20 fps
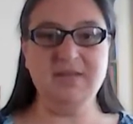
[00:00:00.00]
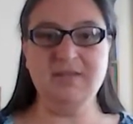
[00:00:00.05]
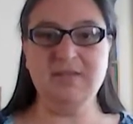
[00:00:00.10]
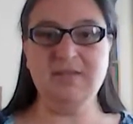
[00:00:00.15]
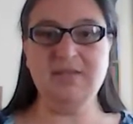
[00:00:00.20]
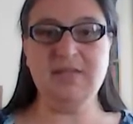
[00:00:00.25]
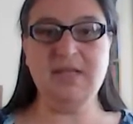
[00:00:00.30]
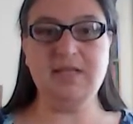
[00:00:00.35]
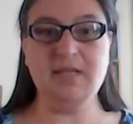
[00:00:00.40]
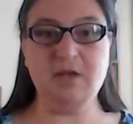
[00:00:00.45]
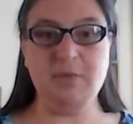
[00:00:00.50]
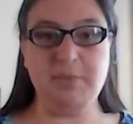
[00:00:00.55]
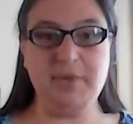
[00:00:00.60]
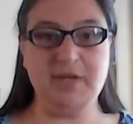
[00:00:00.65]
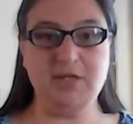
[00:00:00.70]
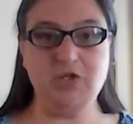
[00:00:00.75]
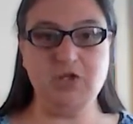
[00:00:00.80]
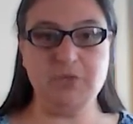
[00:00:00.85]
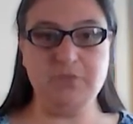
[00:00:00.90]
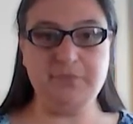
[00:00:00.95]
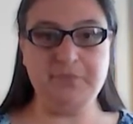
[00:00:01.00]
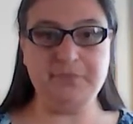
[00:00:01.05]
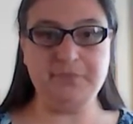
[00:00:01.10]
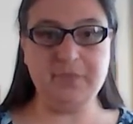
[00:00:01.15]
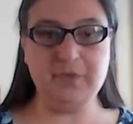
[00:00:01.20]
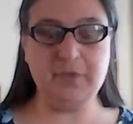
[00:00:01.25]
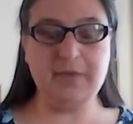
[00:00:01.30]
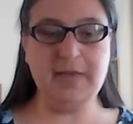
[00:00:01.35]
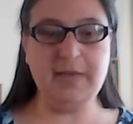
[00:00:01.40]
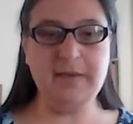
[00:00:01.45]
Stand arpeggio,
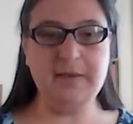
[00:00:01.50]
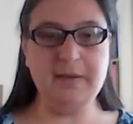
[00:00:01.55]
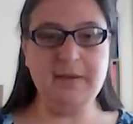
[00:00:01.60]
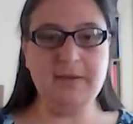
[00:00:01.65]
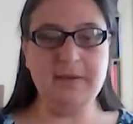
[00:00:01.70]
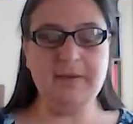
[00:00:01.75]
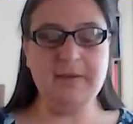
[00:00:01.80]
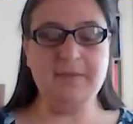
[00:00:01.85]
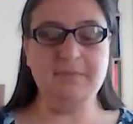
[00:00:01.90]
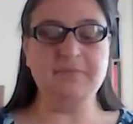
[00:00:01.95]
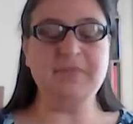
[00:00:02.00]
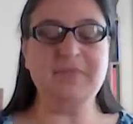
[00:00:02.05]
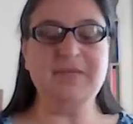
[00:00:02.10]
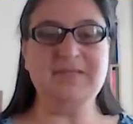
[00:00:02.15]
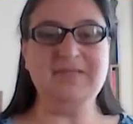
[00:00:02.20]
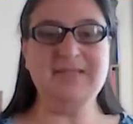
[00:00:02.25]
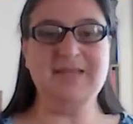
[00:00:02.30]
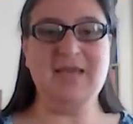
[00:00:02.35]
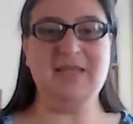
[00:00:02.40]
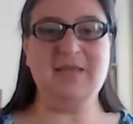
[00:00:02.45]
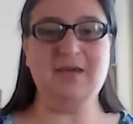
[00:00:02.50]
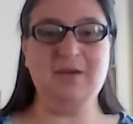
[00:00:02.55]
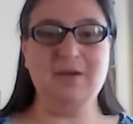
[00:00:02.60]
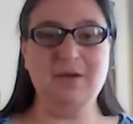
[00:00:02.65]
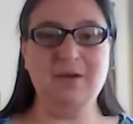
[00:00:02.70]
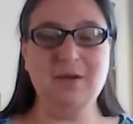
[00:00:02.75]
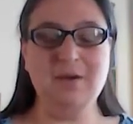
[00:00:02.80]
okay? Together.